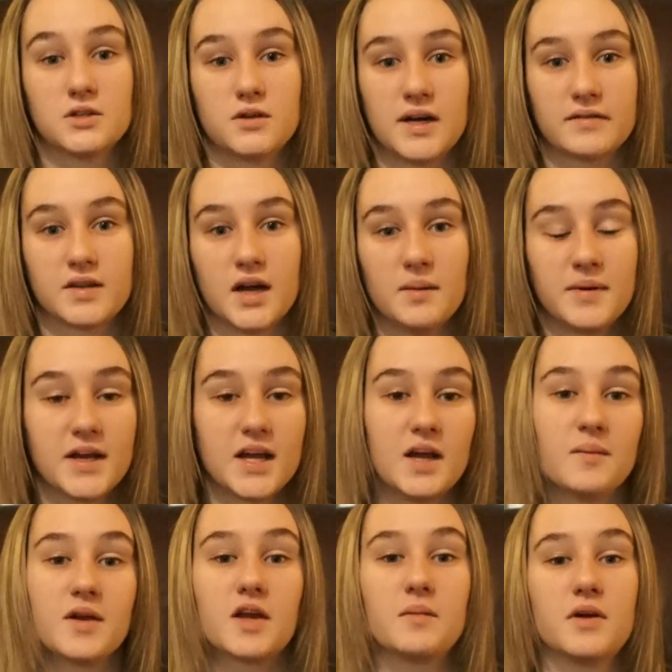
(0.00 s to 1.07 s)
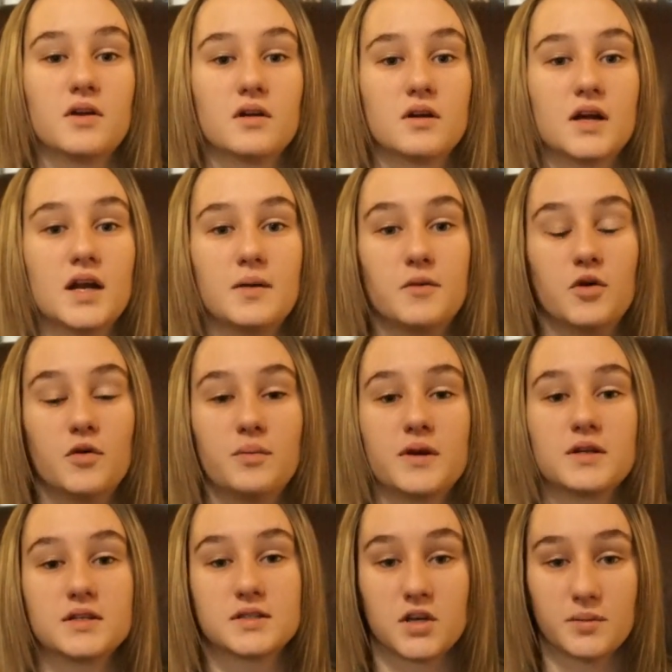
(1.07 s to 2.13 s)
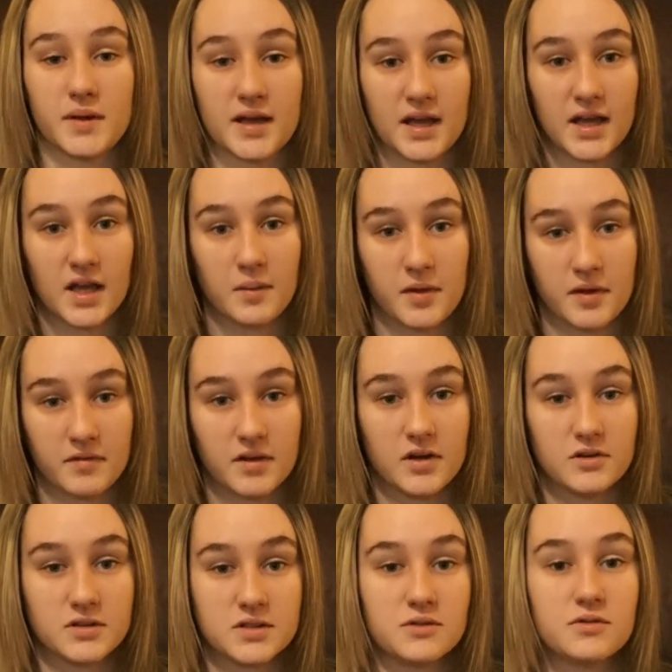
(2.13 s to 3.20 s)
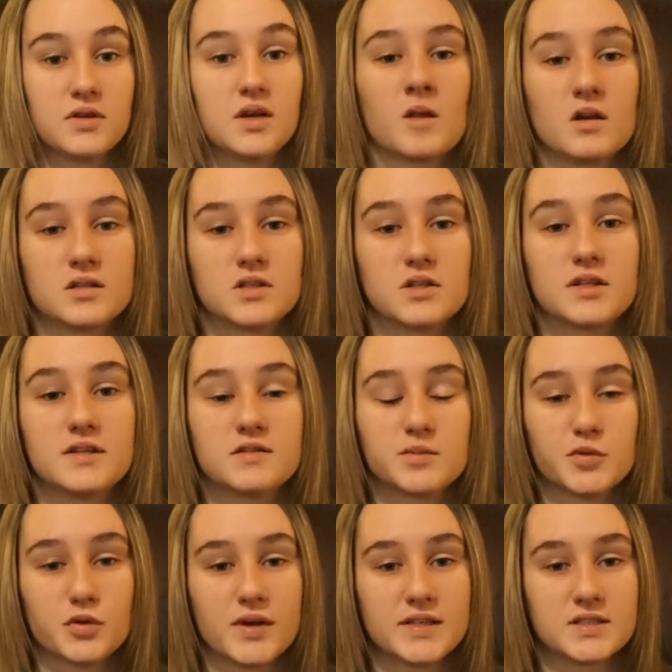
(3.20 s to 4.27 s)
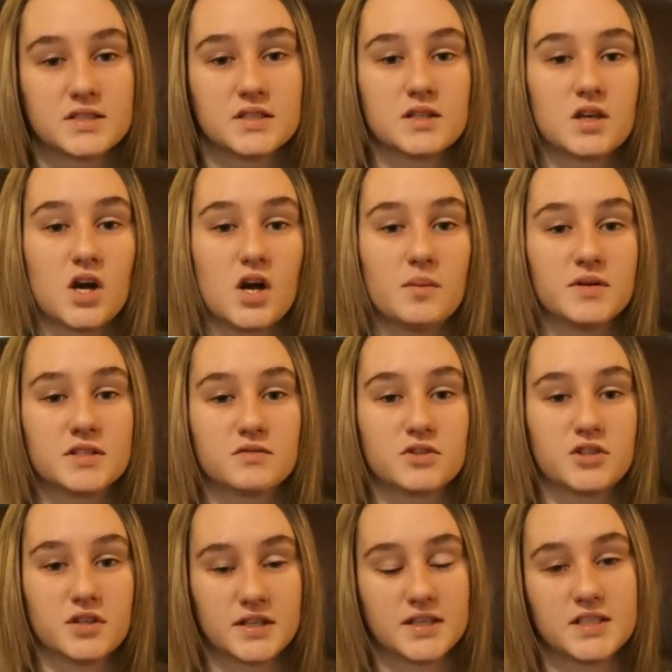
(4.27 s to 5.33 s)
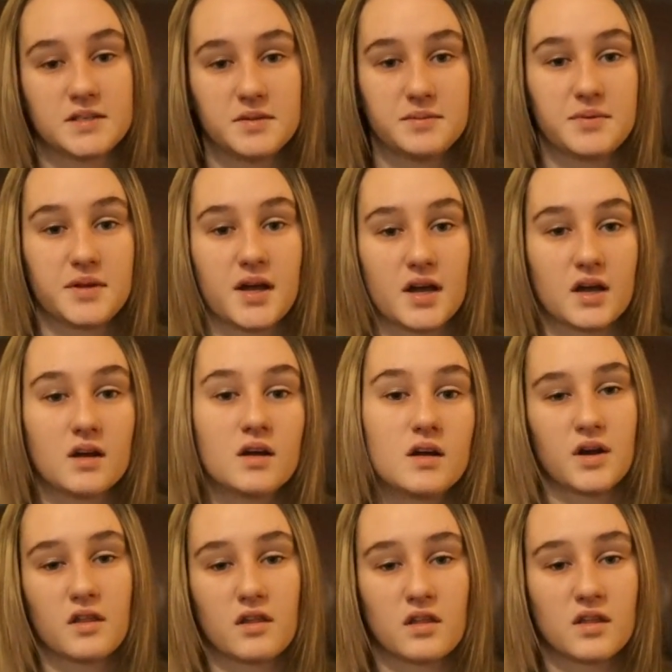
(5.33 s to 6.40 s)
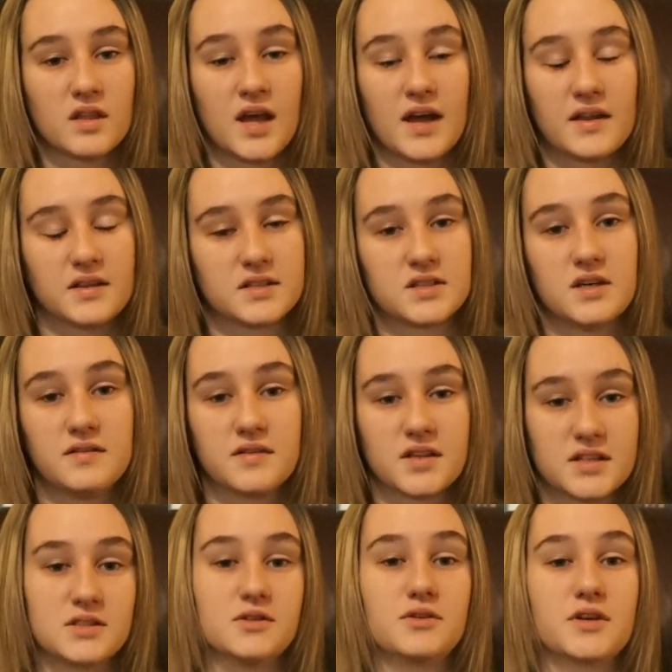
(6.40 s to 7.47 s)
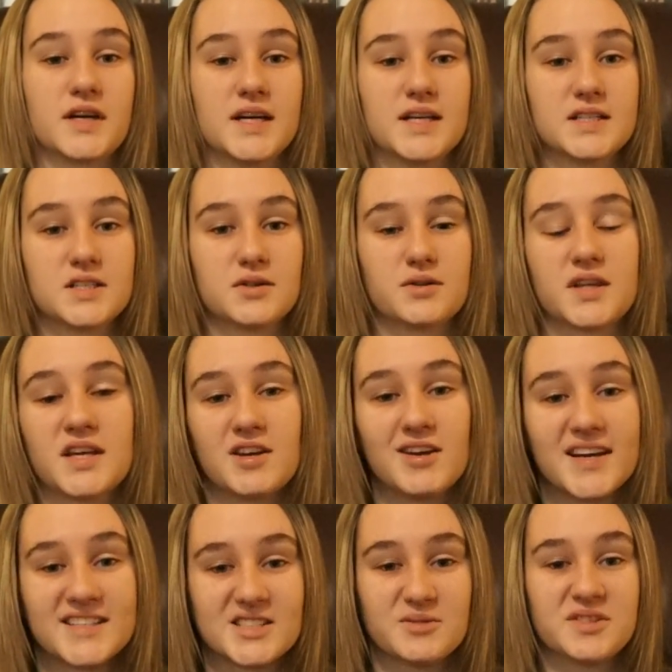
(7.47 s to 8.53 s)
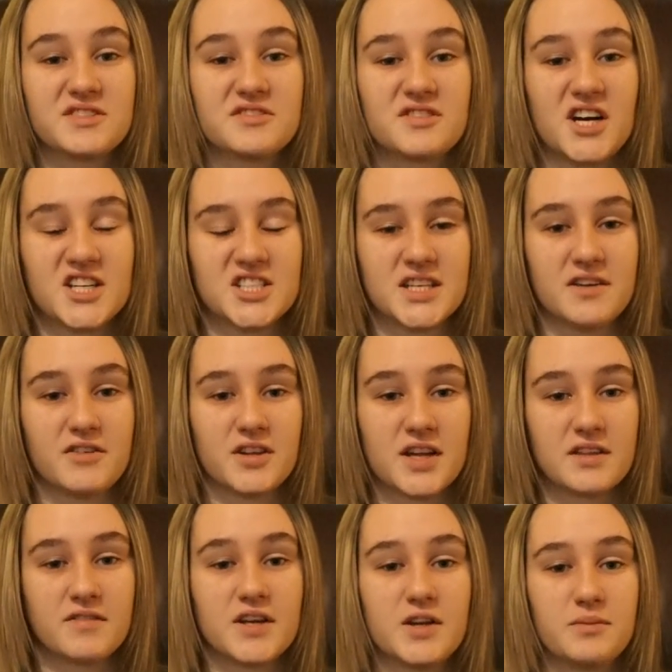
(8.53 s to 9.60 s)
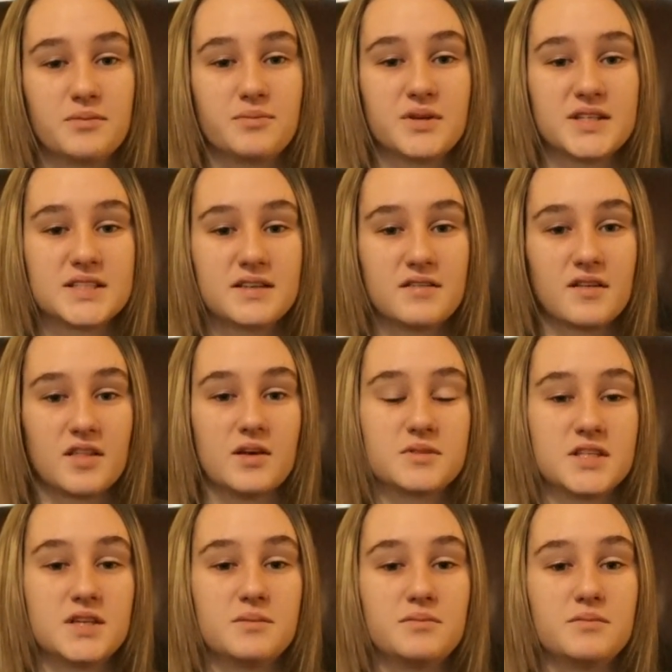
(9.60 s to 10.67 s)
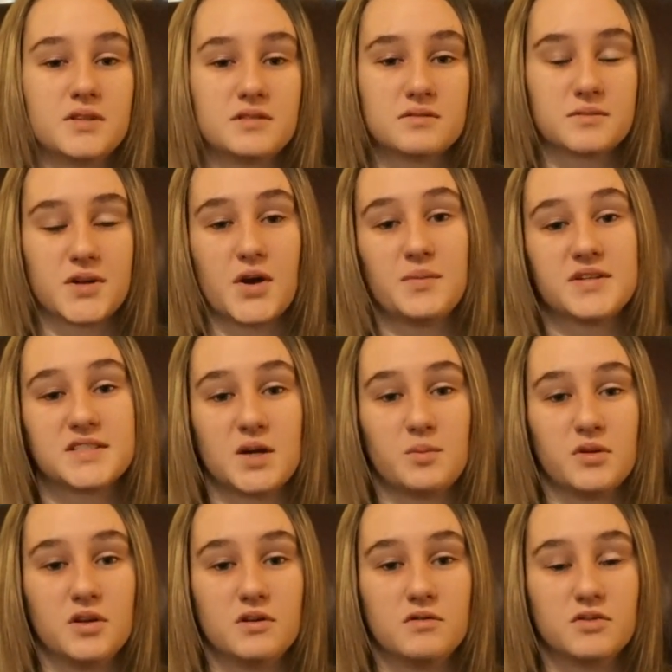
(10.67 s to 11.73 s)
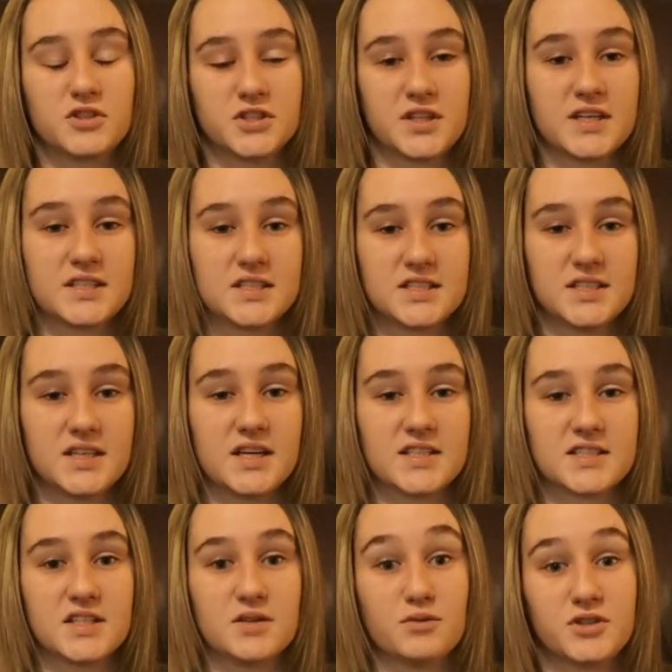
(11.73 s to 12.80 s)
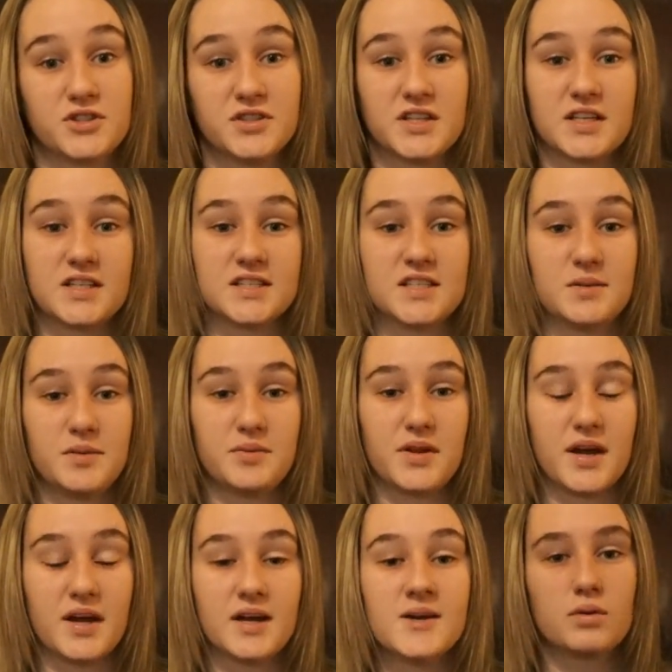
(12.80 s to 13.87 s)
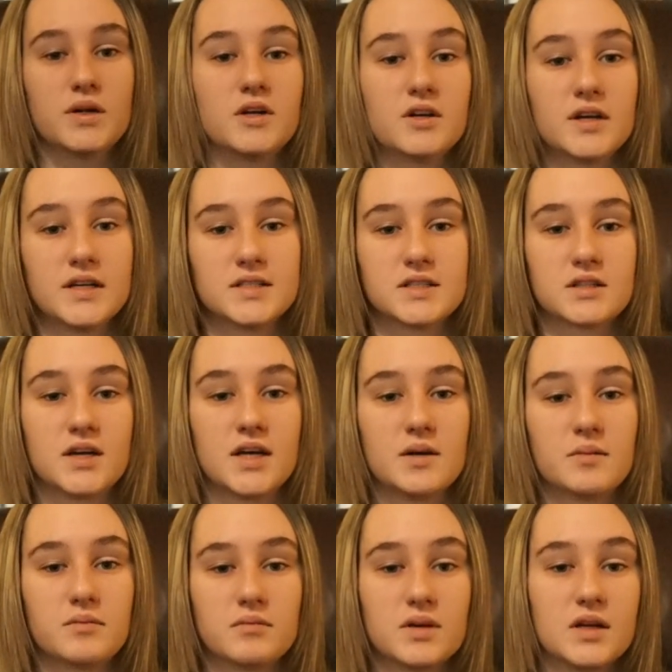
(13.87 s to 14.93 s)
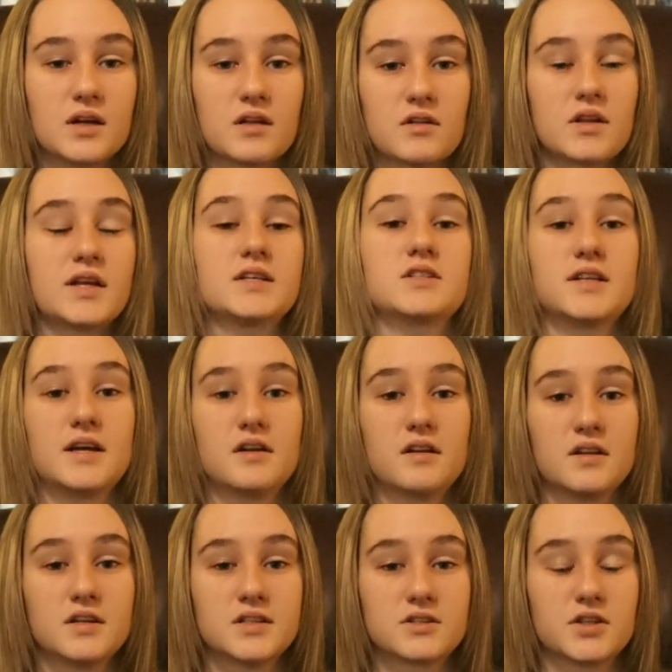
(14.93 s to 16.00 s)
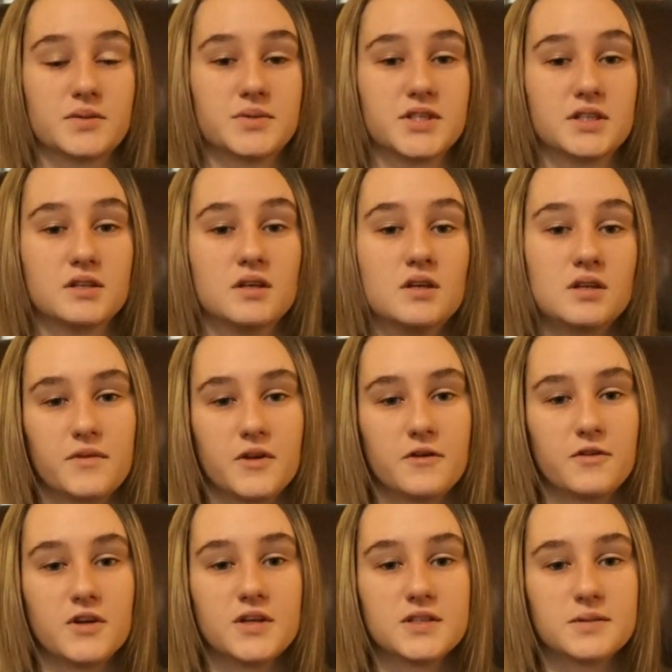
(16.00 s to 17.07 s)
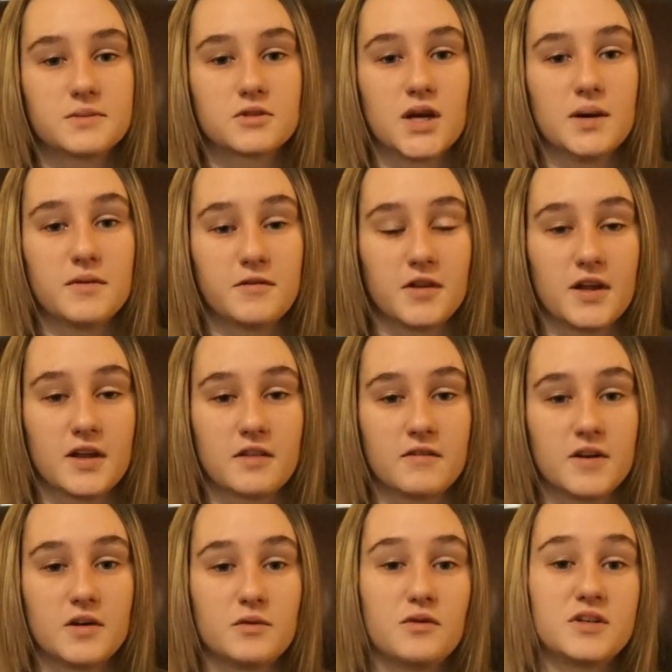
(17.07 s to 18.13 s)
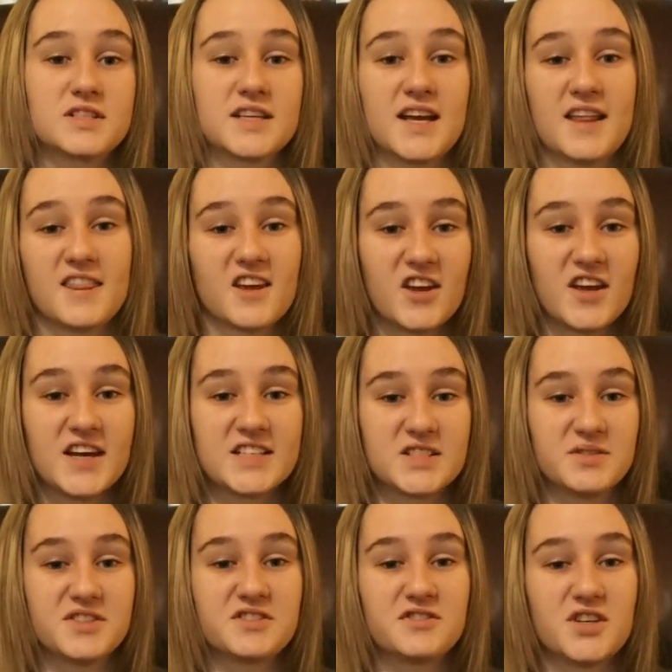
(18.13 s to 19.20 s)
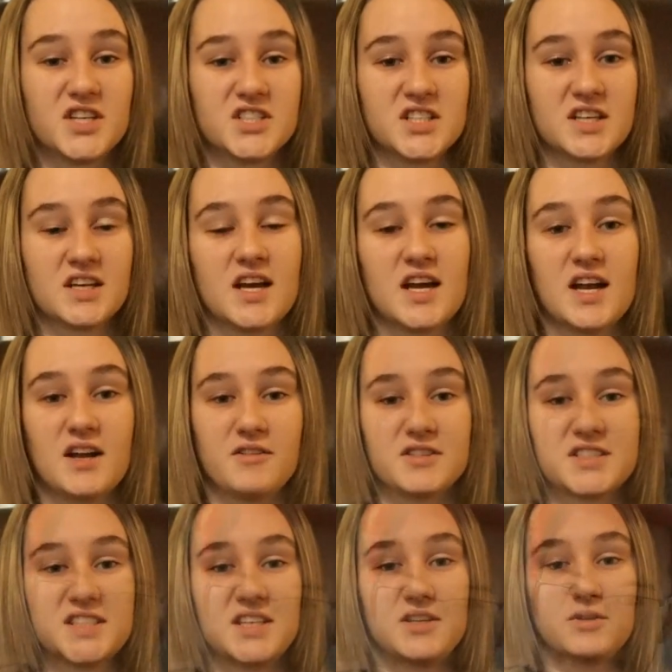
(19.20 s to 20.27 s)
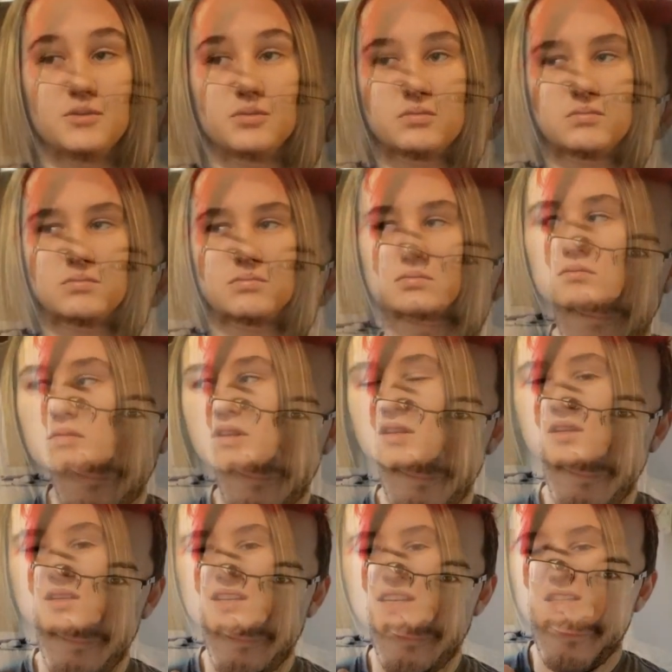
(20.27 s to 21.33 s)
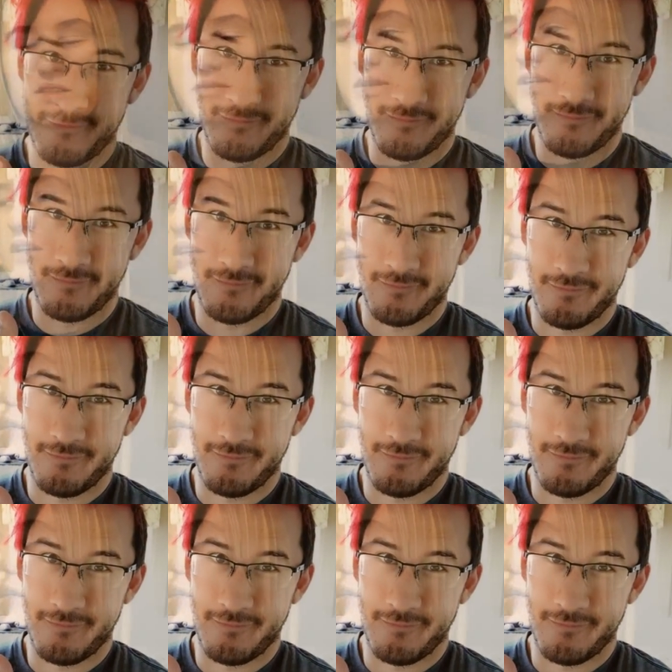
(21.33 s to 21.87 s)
So I've got my gaming computer and I'm hoping to start making gaming videos soon. So leave some requests in the comments of what you'd like to see me play. But other than that, that's all for this loot crate. So thank you guys so much for watching. If you liked the video, please give it a thumbs up. Leave some comments down below of what you'd like to see next and what you'd like to see me play. Twitter and Instagram and other links are down in the description. Feel free to subscribe if you like the video. But once again, thank you guys so much for watching and I will see you in the next video.